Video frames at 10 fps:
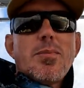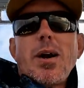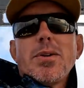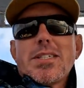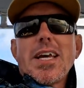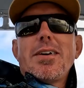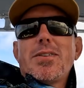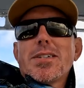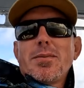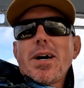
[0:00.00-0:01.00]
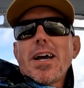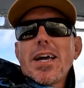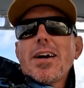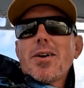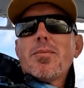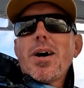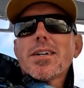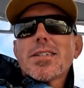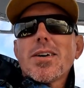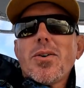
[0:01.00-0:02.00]
Probably saved us about 800
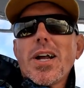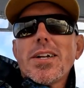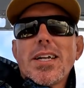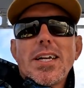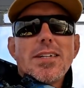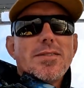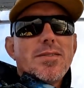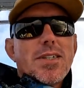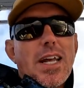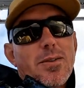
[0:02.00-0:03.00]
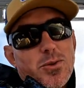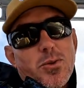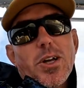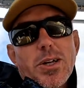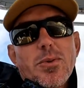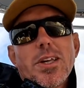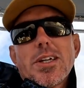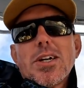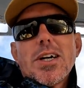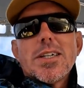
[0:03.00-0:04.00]
bucks in going yeah, out to eat. and it was really,
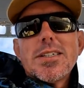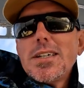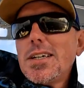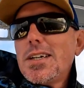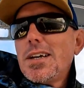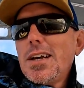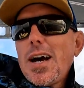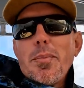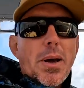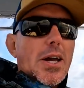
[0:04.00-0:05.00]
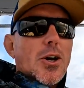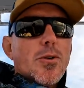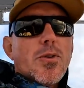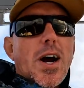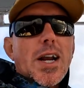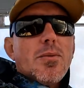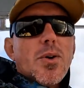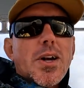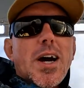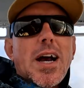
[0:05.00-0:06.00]
really good. I panko fried it
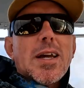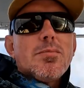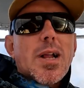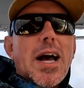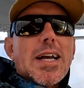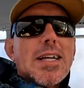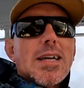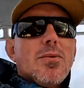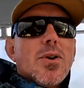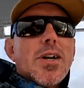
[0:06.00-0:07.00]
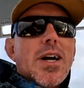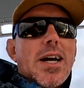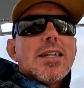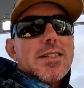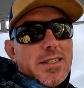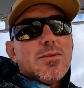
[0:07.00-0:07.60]
one night, blackened it one night.